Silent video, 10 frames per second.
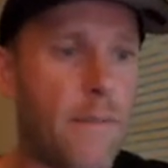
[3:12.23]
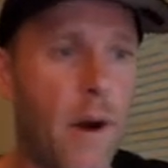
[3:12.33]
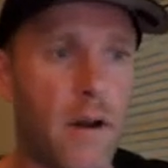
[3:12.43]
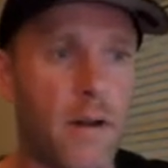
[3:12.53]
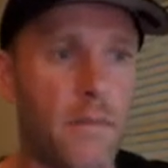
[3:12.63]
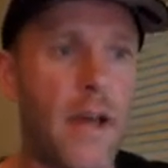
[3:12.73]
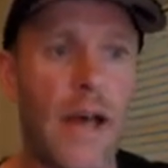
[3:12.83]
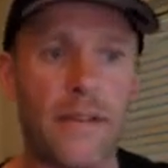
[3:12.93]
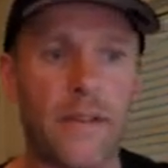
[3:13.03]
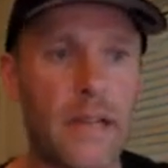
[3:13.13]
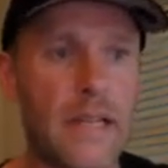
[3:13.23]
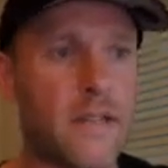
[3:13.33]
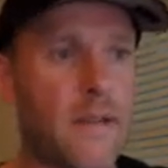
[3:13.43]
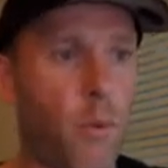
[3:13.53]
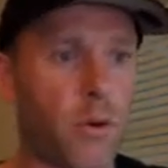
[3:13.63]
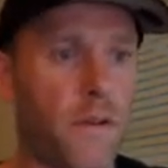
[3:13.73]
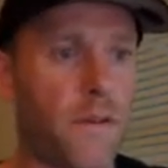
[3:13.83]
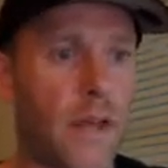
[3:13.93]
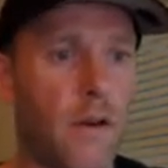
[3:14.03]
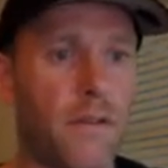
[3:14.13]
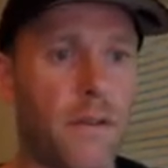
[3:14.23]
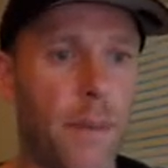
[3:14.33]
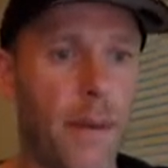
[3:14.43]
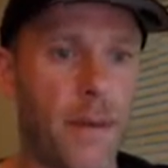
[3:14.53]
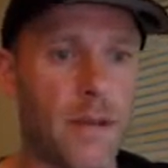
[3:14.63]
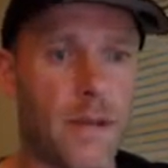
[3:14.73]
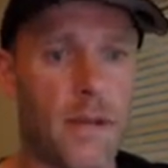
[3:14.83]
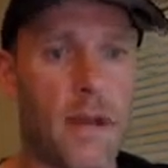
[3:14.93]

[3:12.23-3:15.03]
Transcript: bottom as the least important thing on the page.